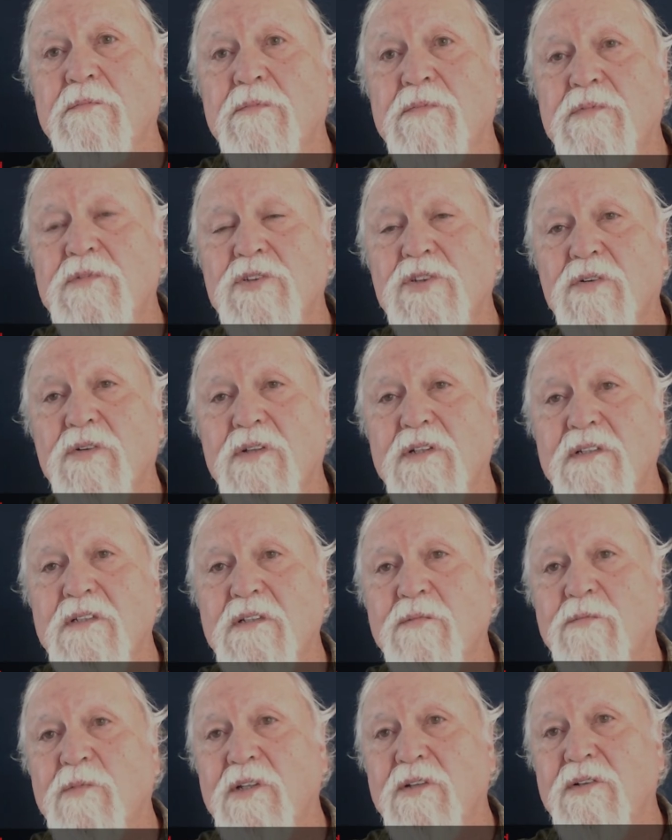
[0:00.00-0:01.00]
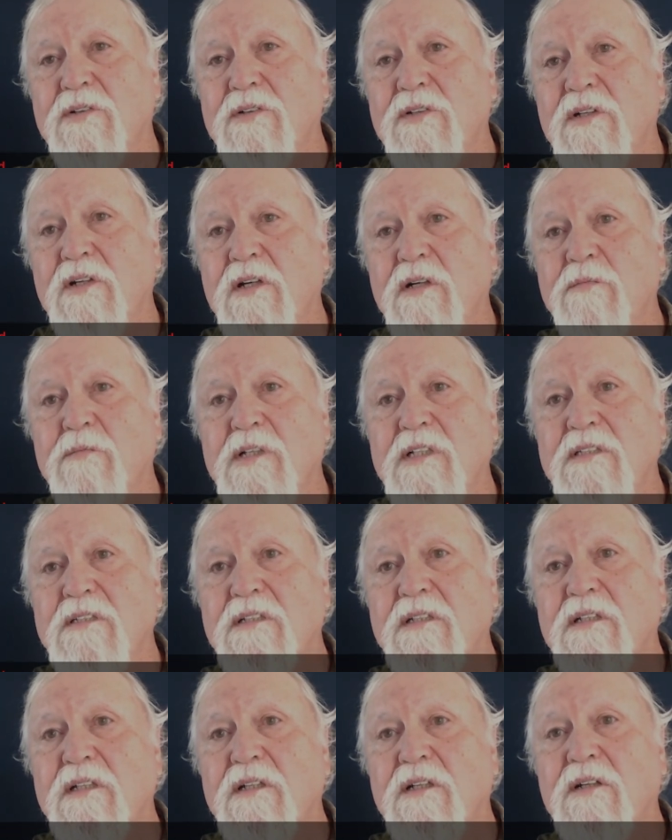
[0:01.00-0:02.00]
Showing some other comments
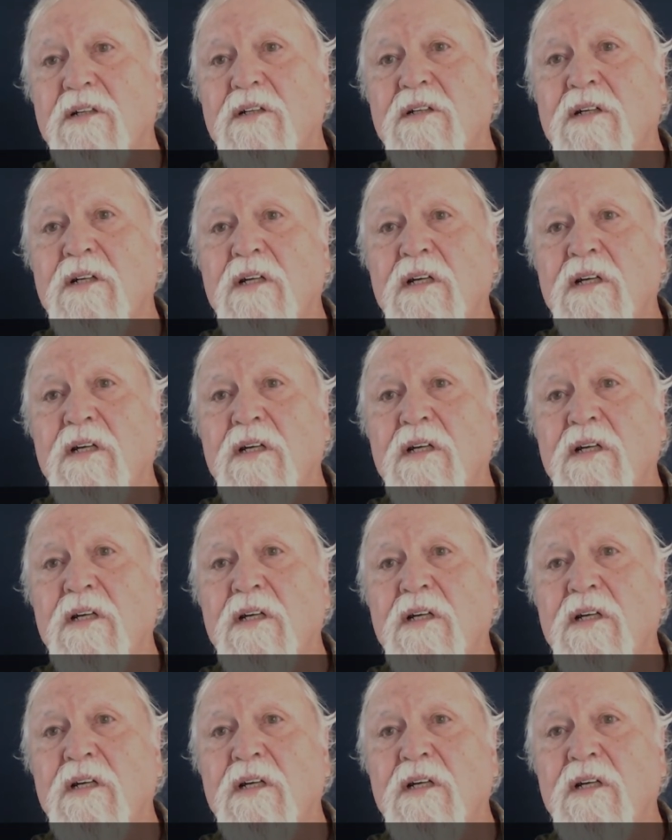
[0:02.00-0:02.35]
here.